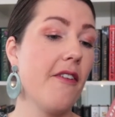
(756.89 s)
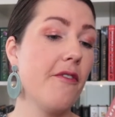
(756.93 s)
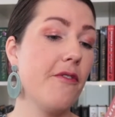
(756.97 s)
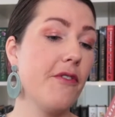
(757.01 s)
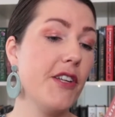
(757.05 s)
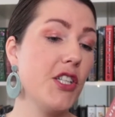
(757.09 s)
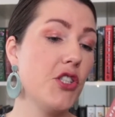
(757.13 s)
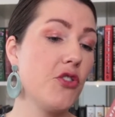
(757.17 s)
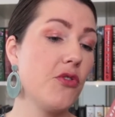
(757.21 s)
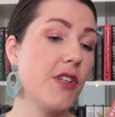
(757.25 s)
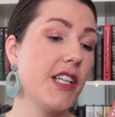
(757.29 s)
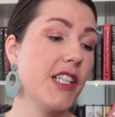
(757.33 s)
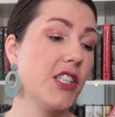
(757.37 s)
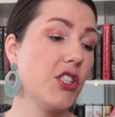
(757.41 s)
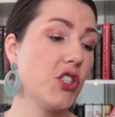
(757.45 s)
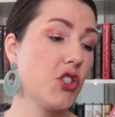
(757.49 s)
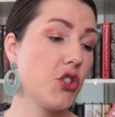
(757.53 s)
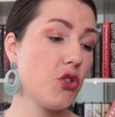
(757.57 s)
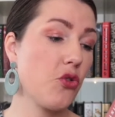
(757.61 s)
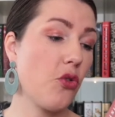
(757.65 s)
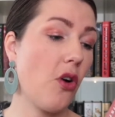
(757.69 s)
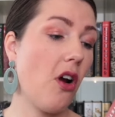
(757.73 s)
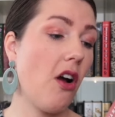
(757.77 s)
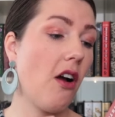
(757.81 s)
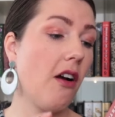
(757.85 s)
featuring
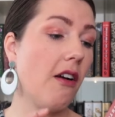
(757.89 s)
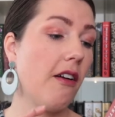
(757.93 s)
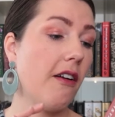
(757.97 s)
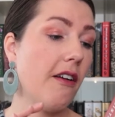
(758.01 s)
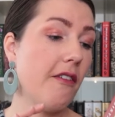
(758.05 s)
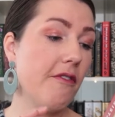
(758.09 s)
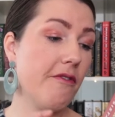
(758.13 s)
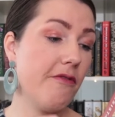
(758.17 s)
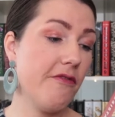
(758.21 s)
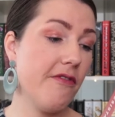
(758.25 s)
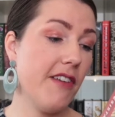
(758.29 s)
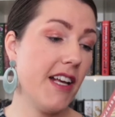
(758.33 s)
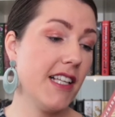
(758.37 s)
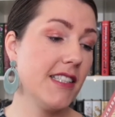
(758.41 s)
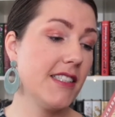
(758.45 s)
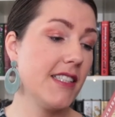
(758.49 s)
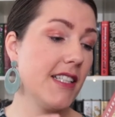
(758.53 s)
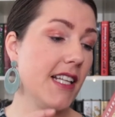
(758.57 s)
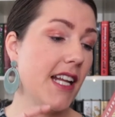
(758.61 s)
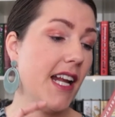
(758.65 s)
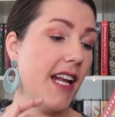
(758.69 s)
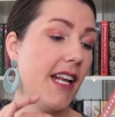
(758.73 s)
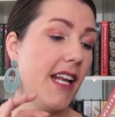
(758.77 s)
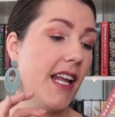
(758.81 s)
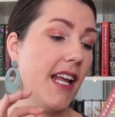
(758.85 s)
strong,
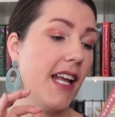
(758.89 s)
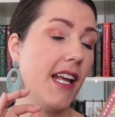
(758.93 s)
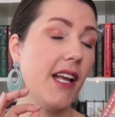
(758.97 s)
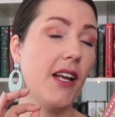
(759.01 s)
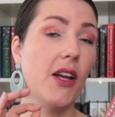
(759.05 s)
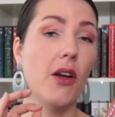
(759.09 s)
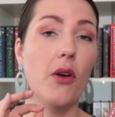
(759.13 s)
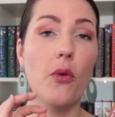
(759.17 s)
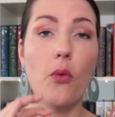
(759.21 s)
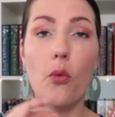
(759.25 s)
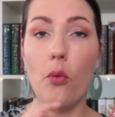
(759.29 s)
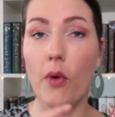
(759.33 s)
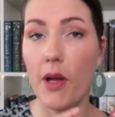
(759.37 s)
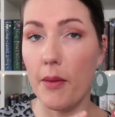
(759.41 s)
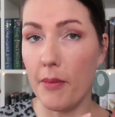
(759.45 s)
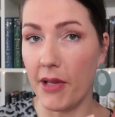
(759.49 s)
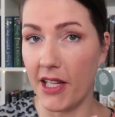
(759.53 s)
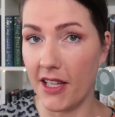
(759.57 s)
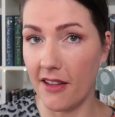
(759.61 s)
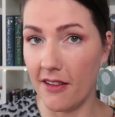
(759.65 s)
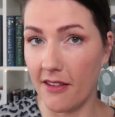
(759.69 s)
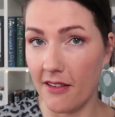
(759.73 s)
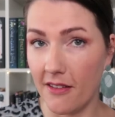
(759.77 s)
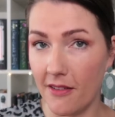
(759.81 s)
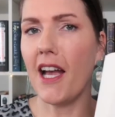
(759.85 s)
fascinating women.